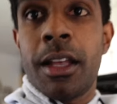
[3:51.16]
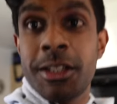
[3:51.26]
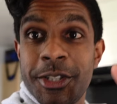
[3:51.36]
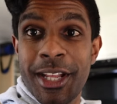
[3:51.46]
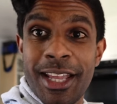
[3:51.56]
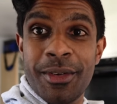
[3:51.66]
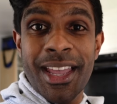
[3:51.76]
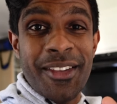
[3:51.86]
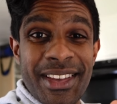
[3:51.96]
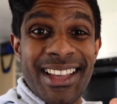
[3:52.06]
Today we're
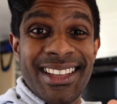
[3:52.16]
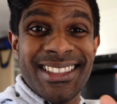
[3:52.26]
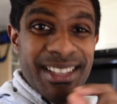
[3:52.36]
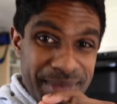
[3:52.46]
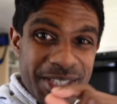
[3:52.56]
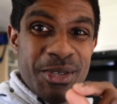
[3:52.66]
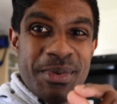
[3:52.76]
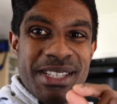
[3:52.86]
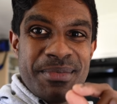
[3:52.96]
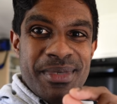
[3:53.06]
having something
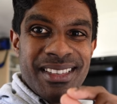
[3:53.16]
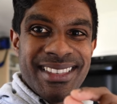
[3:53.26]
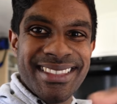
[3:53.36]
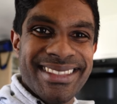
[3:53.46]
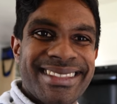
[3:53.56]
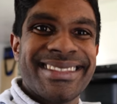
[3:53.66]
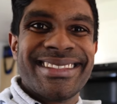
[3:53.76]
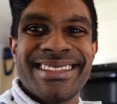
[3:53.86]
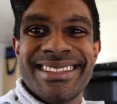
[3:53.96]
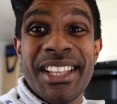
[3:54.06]
super simple.
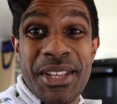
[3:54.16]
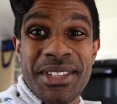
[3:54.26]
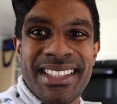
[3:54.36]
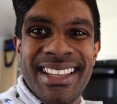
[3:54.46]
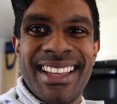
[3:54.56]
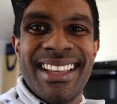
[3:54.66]
You'll see.